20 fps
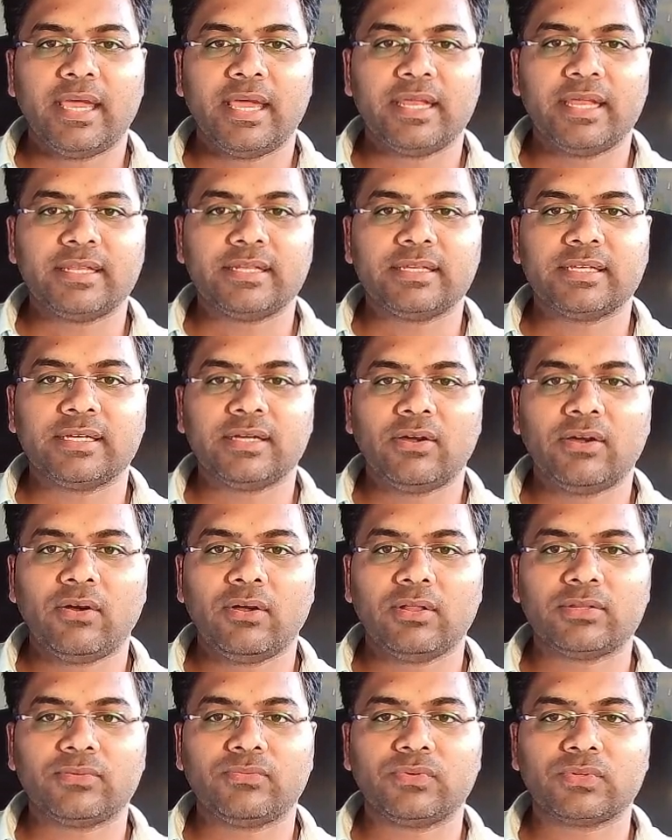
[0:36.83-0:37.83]
and
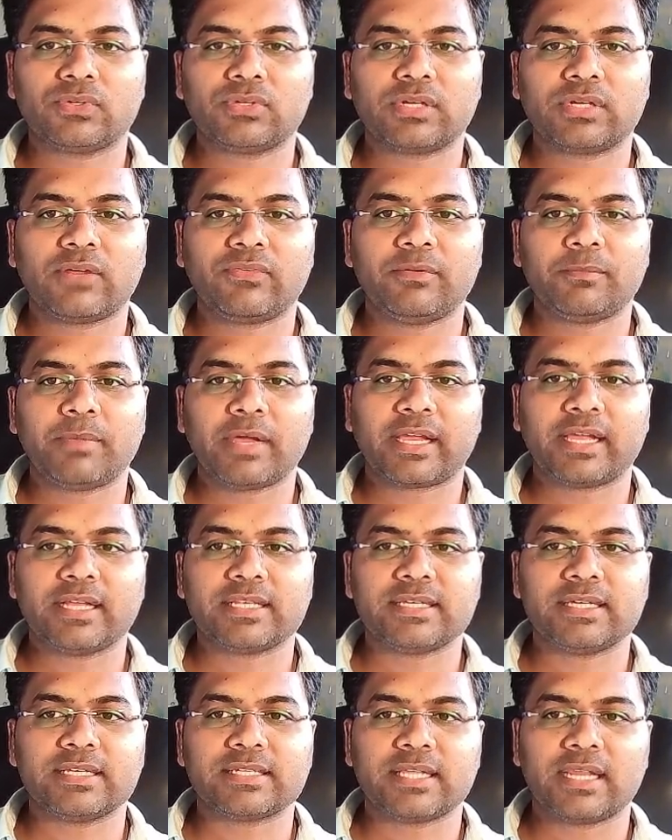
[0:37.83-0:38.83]
all the photography
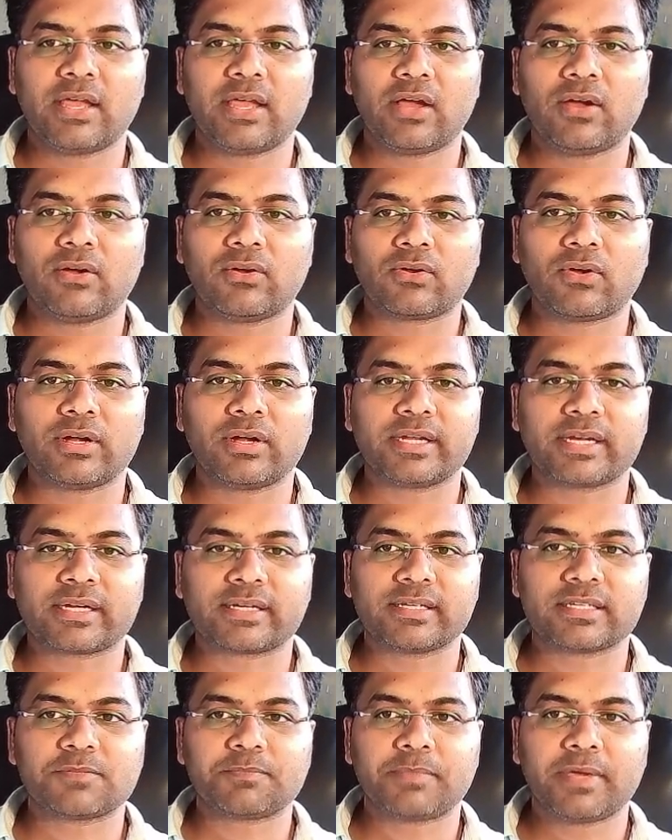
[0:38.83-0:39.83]
packages and
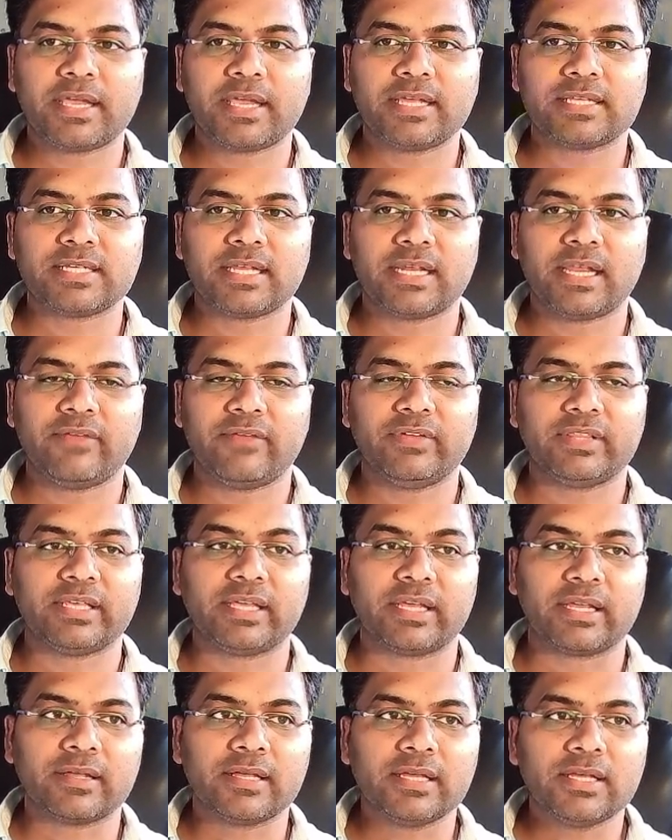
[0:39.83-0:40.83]
contact us page and
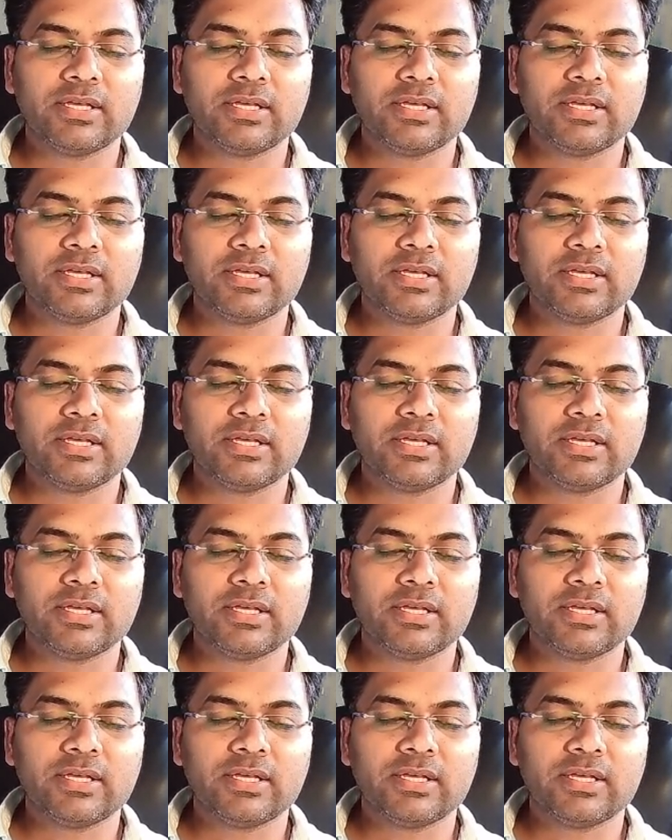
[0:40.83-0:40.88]
everything.